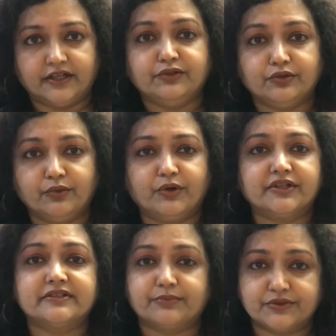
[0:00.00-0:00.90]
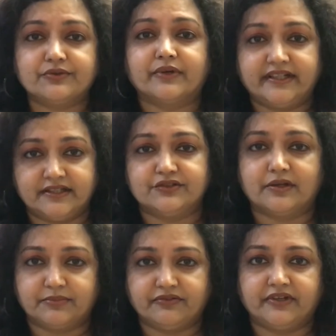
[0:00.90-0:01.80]
You know what you're supposed to write in
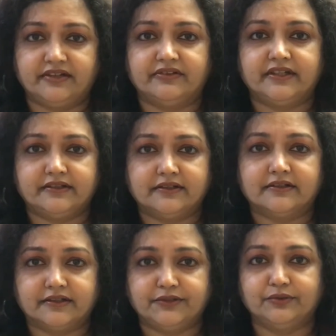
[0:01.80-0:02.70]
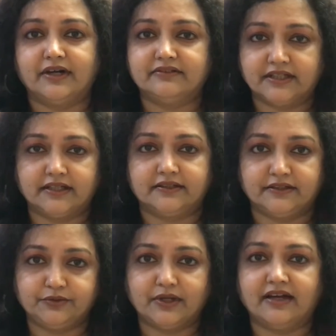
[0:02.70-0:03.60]
chapter 5, right? You have
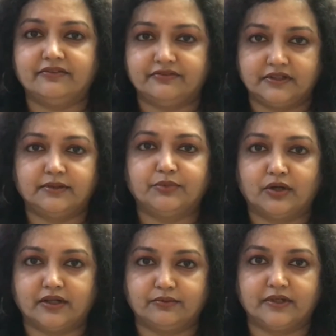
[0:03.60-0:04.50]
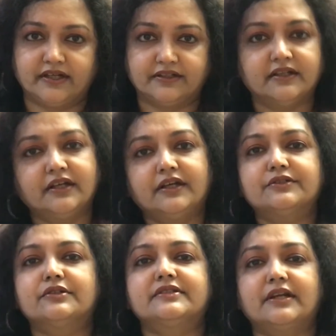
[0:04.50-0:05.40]
a broad outline.
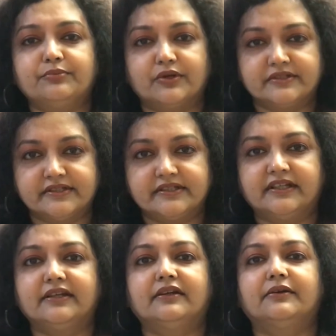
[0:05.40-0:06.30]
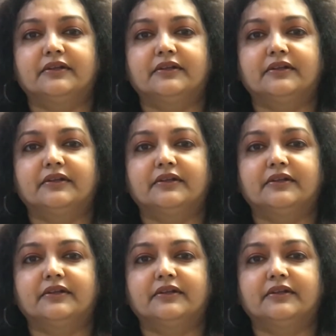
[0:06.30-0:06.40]
So start processing.